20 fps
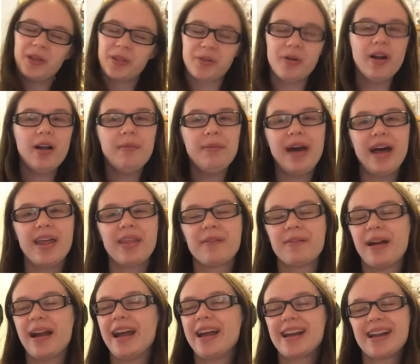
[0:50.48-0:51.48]
threw him out of
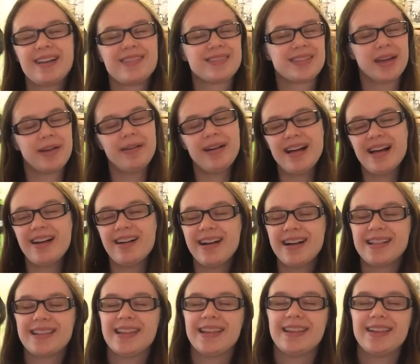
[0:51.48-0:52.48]
the ring, and I was like, well, all
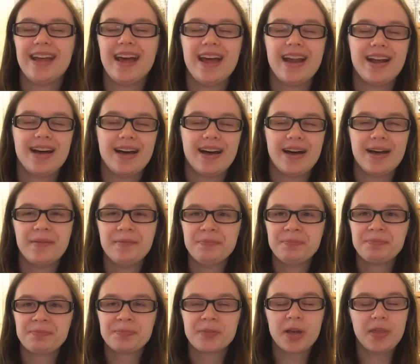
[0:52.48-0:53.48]
right, then that
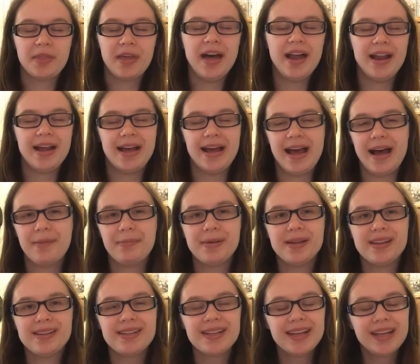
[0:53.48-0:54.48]

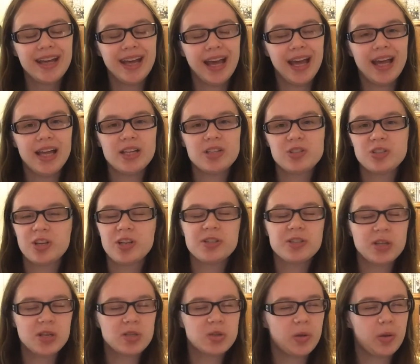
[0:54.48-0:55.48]
happened. And
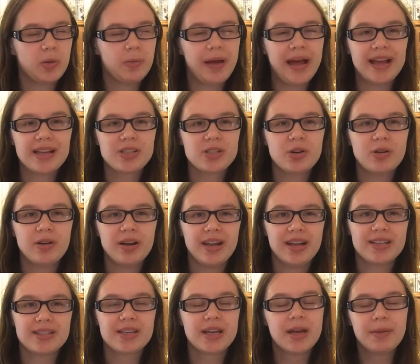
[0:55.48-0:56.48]
Shinso's little backstory
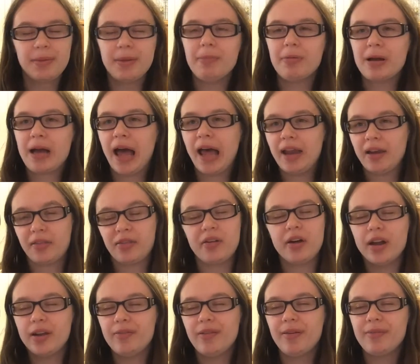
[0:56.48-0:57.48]
is people kind of
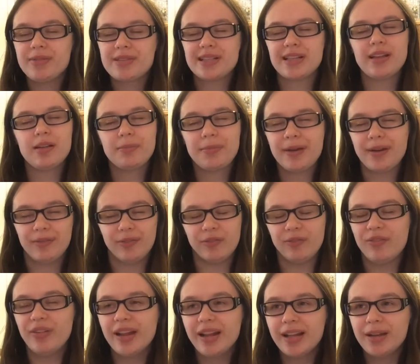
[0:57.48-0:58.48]
thought of him as a little bit of a
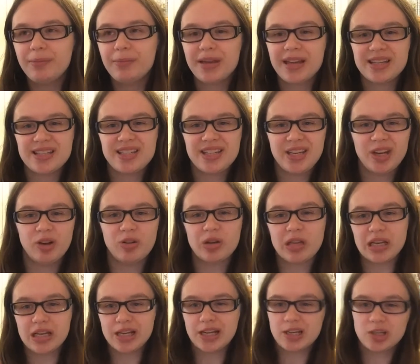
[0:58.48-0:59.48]
villain because, you know,
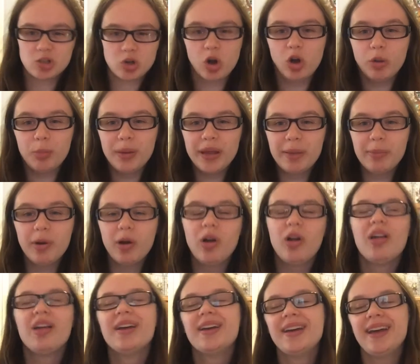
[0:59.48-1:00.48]
can control
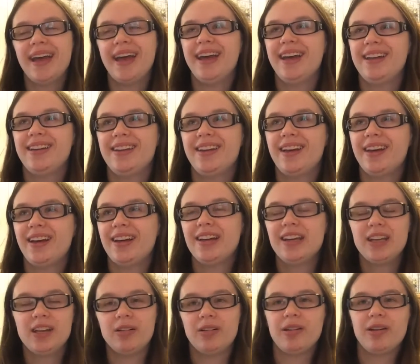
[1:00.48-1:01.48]
people. And, you
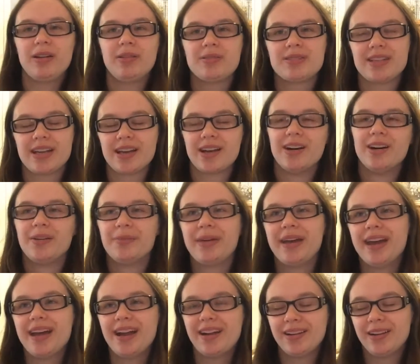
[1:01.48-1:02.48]
know, he was like, oh
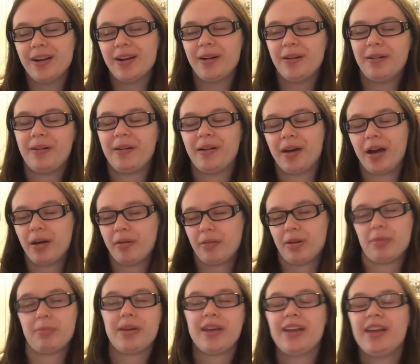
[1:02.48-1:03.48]
man, you know, I
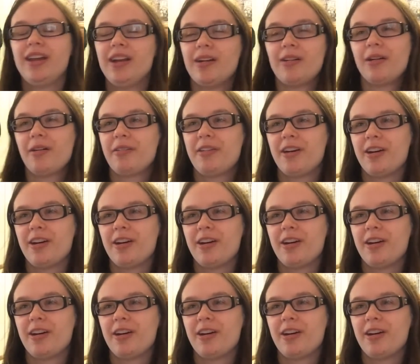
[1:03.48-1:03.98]
want to be a hero